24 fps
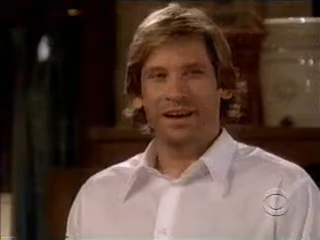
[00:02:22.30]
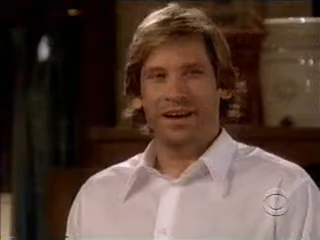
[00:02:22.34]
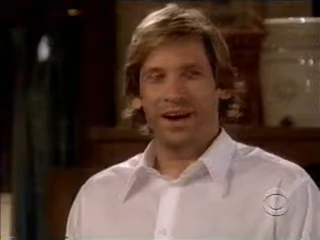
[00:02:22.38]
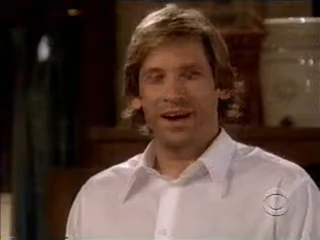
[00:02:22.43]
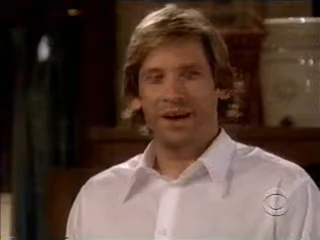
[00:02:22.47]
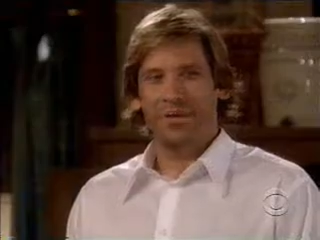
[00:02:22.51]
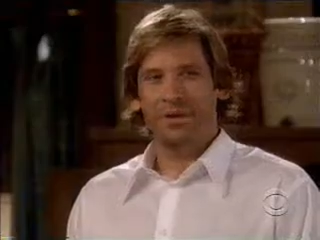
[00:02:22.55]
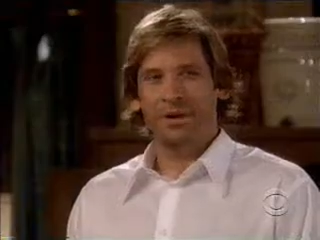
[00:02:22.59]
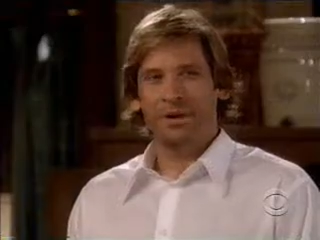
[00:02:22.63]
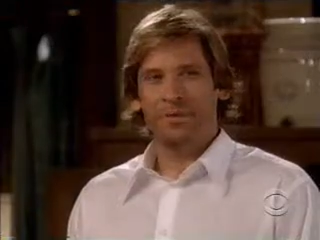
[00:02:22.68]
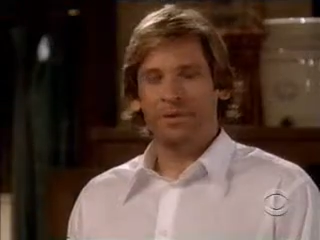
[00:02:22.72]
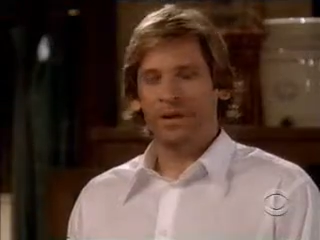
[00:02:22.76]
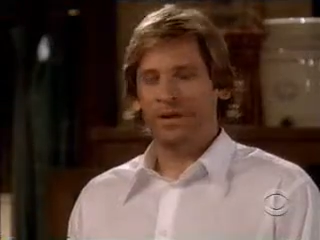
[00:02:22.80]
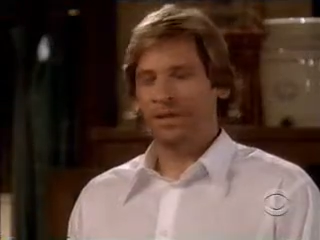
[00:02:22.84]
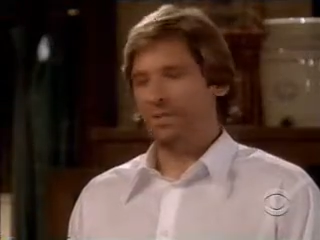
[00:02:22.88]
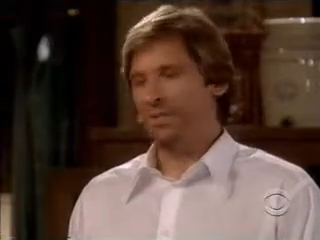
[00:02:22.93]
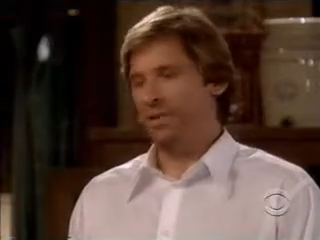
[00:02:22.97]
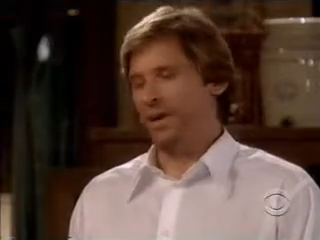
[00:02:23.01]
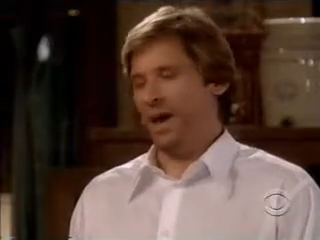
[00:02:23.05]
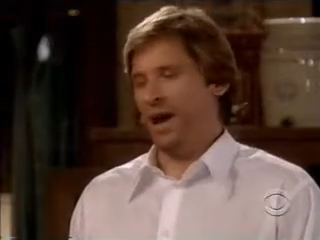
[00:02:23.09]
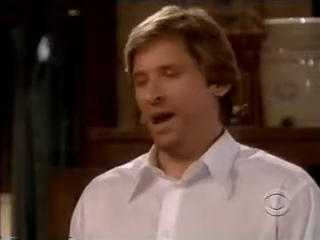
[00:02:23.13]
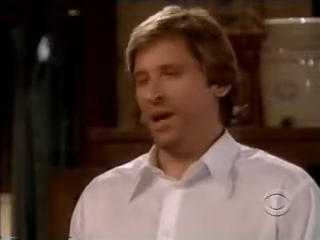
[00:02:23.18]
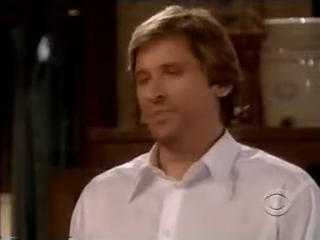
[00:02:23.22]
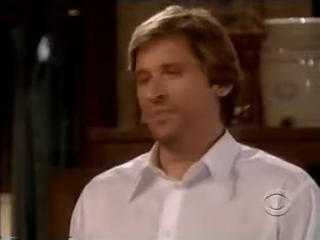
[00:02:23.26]
I want Meg to
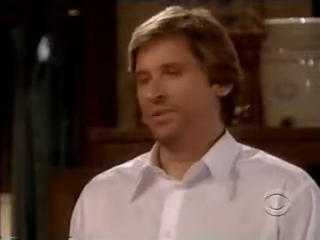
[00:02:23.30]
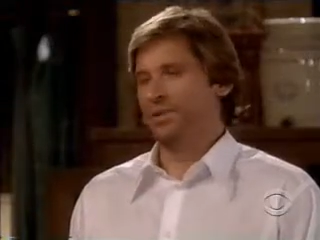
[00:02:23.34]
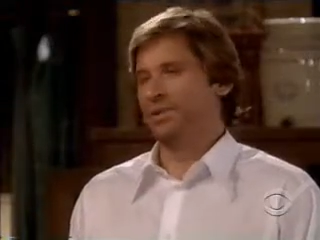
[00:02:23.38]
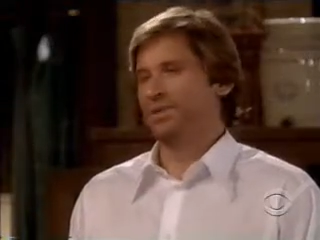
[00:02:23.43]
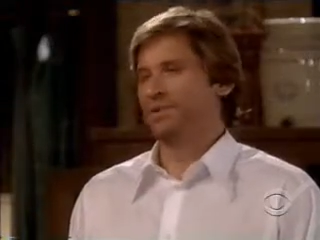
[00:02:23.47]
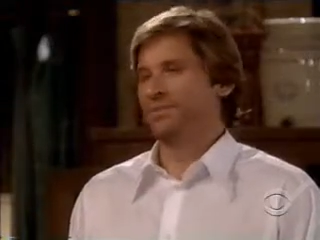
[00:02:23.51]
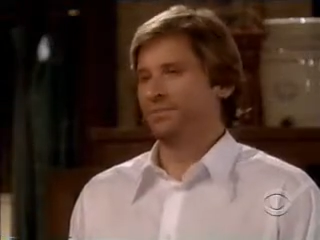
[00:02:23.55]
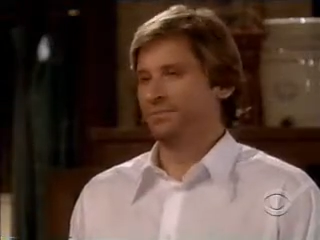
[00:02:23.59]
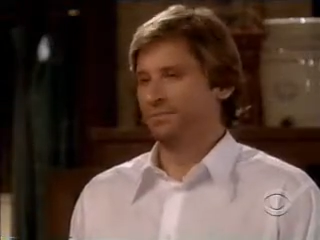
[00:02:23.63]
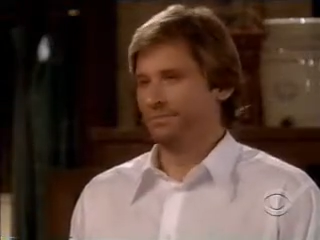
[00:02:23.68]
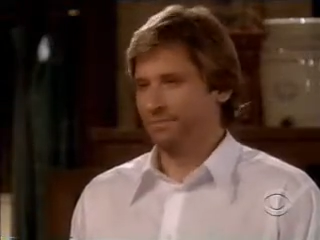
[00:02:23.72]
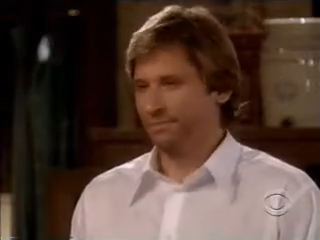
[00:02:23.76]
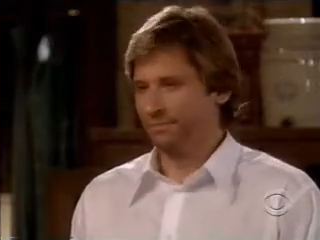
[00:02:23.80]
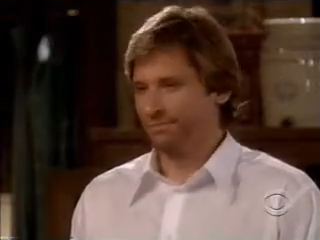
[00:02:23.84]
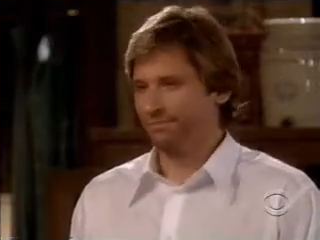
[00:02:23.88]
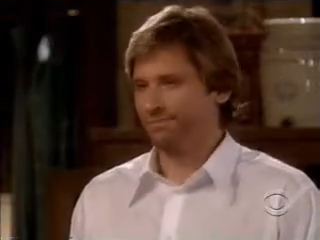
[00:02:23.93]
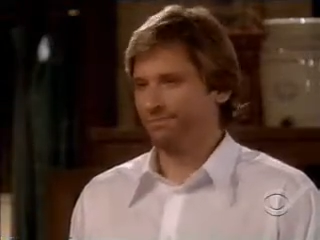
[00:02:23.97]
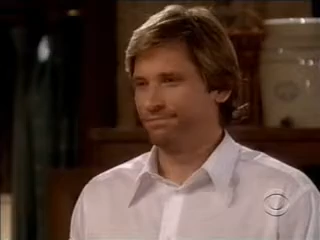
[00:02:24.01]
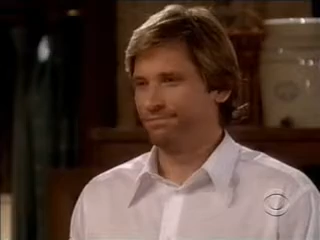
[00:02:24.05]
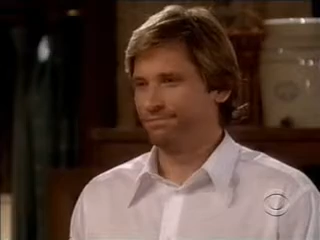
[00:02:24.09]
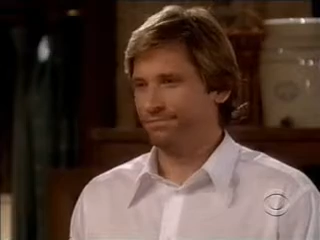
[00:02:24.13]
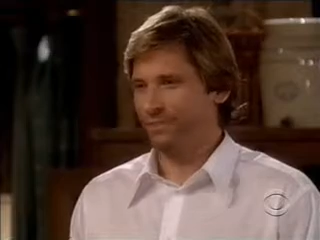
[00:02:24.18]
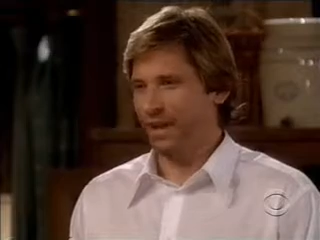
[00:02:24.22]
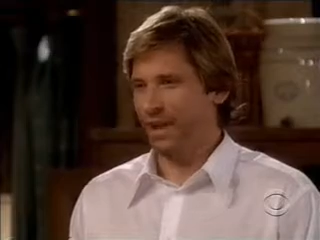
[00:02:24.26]
be happy.
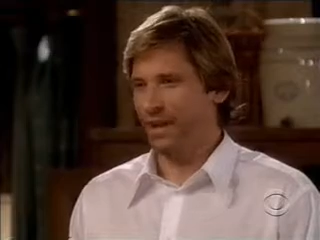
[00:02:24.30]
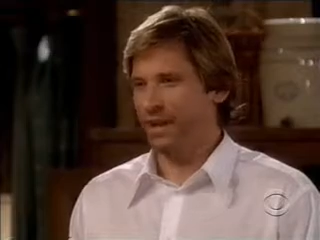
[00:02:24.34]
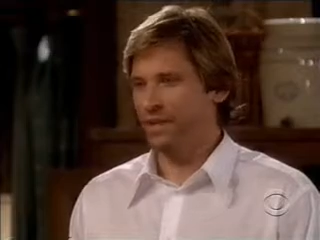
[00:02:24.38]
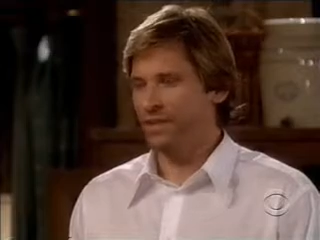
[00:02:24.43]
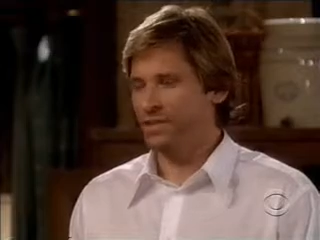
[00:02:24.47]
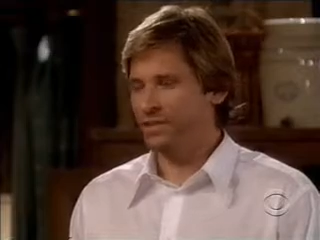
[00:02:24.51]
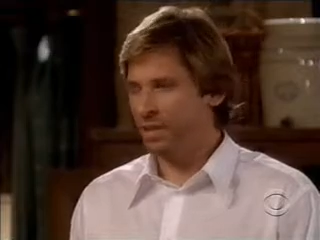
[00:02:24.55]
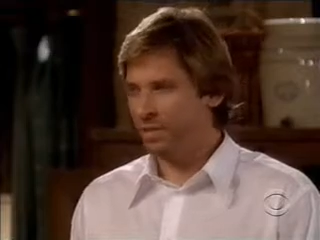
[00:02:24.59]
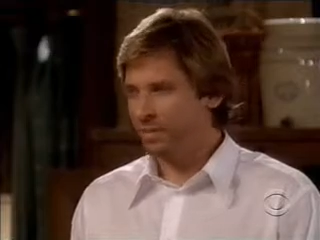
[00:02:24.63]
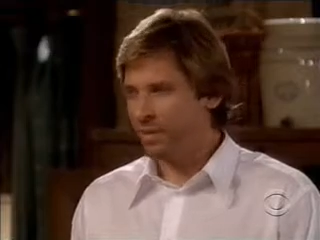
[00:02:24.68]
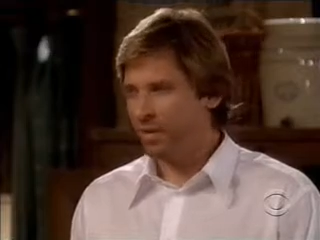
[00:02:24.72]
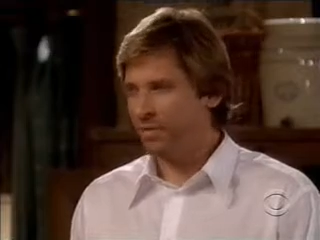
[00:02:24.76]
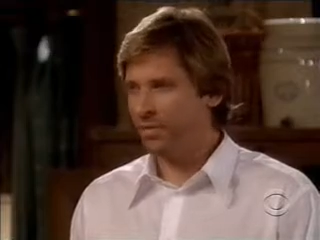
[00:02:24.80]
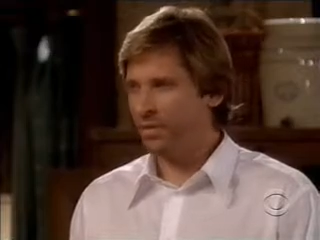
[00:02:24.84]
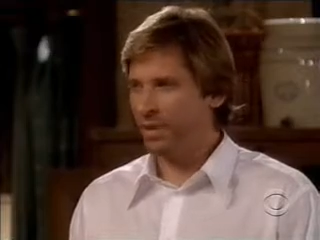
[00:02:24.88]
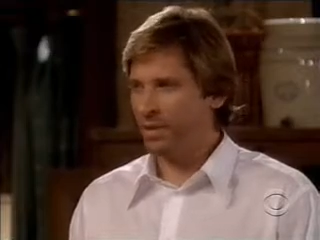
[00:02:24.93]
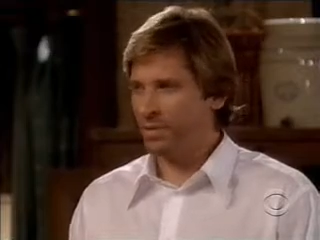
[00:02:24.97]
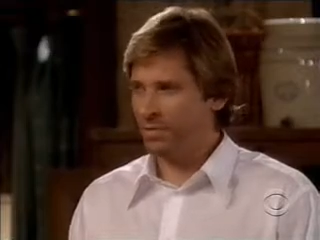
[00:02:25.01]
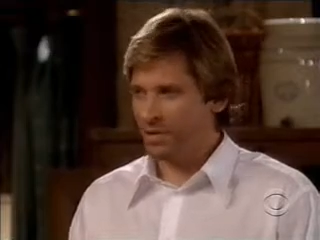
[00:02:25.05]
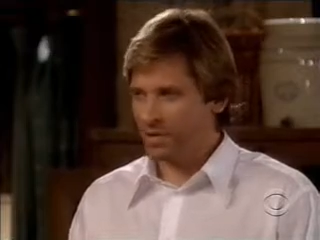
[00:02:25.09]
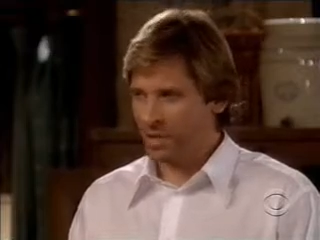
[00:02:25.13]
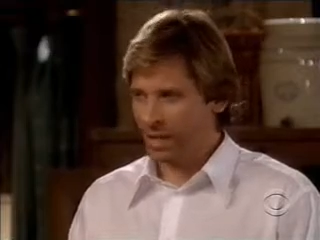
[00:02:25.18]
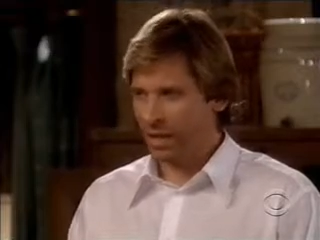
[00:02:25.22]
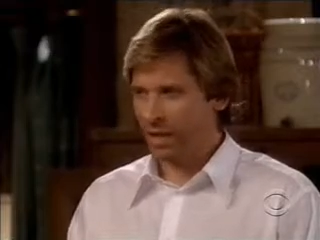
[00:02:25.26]
And on mm. some level,
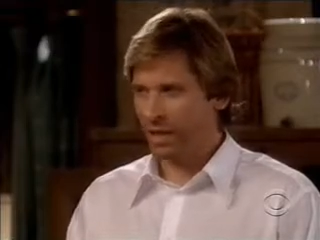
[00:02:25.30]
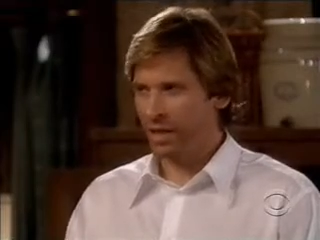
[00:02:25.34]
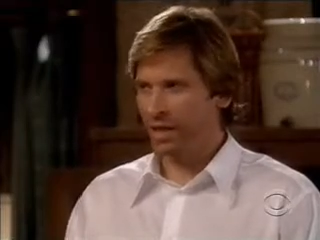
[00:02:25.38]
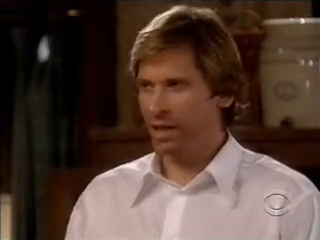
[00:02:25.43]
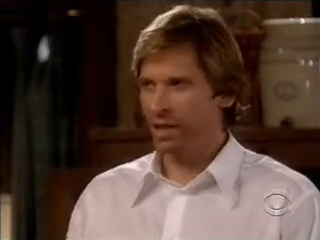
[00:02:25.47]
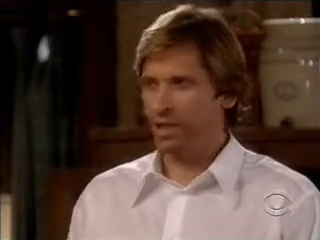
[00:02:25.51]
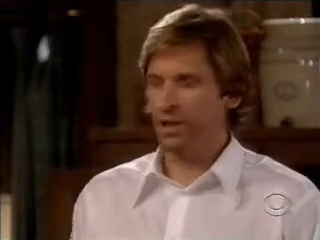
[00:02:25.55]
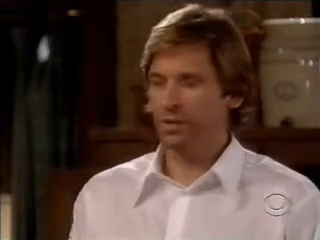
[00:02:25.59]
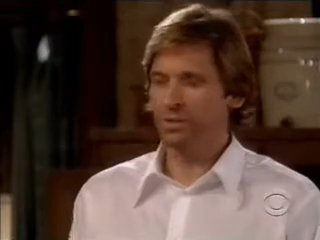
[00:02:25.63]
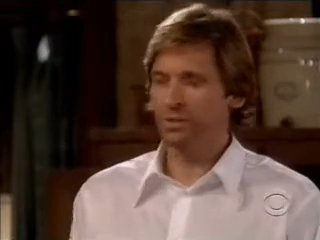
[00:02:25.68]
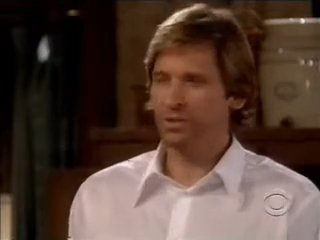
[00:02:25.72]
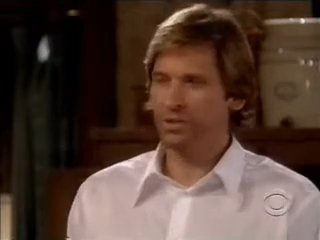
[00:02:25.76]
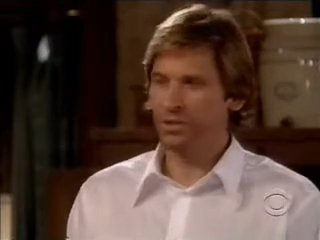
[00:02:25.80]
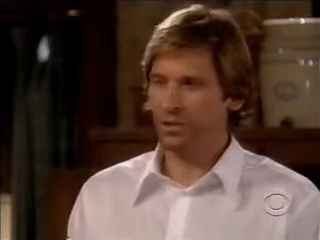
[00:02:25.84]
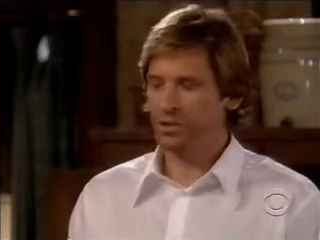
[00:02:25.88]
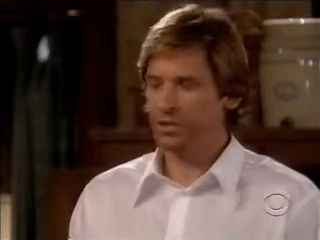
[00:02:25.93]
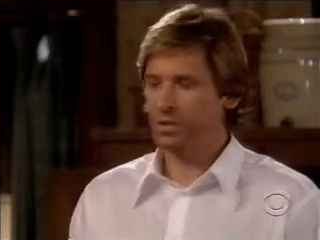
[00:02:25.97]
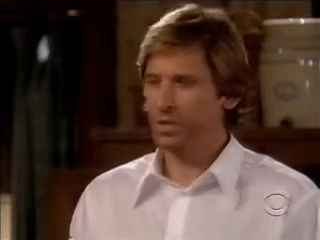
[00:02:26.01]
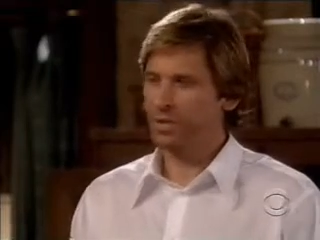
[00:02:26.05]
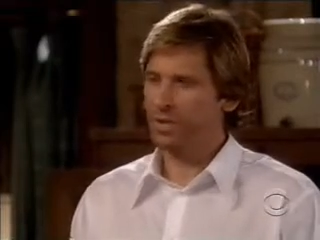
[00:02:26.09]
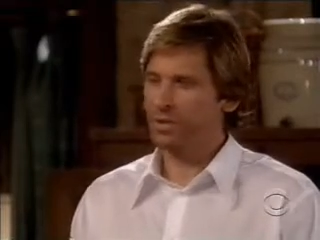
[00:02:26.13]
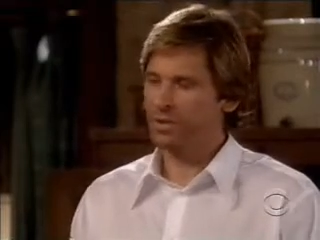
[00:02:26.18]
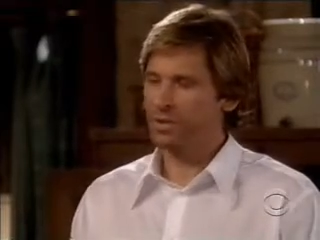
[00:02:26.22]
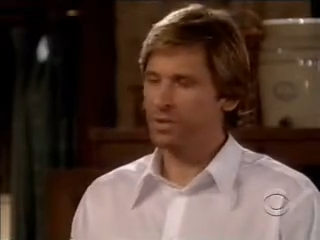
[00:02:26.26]
that means I gotta get along with you,
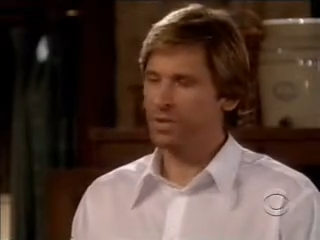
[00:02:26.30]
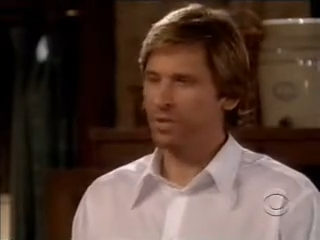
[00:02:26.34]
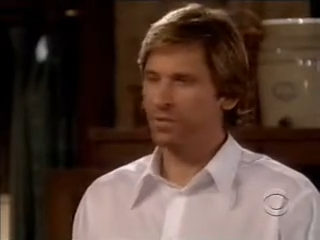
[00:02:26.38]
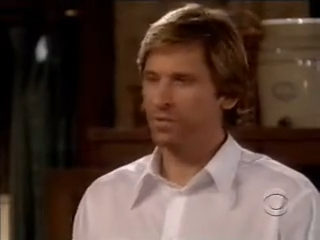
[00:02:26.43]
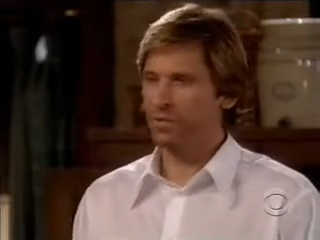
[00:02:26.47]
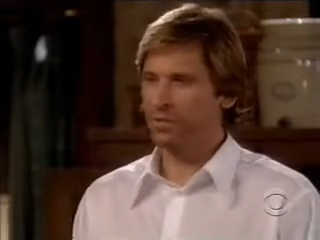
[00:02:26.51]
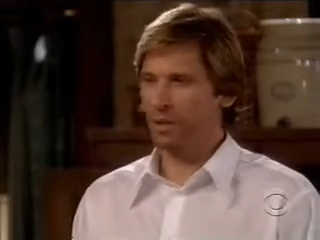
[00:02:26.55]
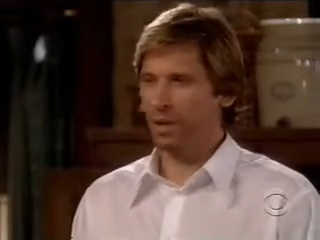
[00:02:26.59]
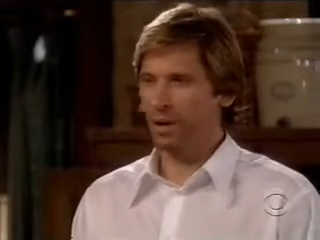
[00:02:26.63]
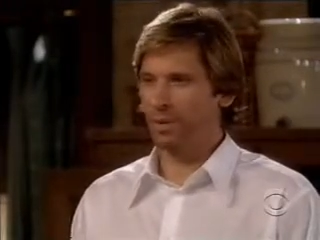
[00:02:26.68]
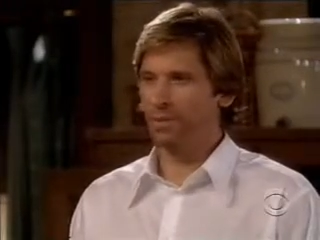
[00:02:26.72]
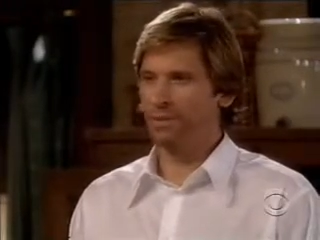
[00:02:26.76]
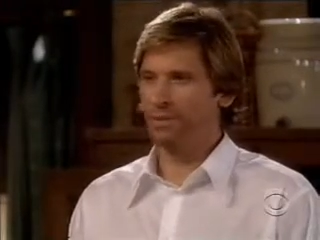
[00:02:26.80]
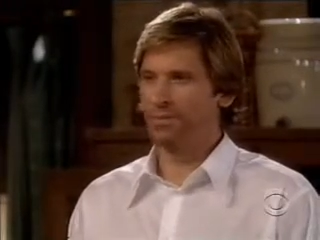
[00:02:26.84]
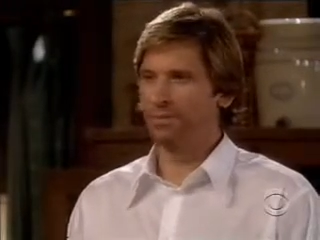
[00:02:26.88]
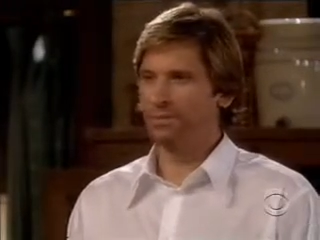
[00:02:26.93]
so I guess we have a problem.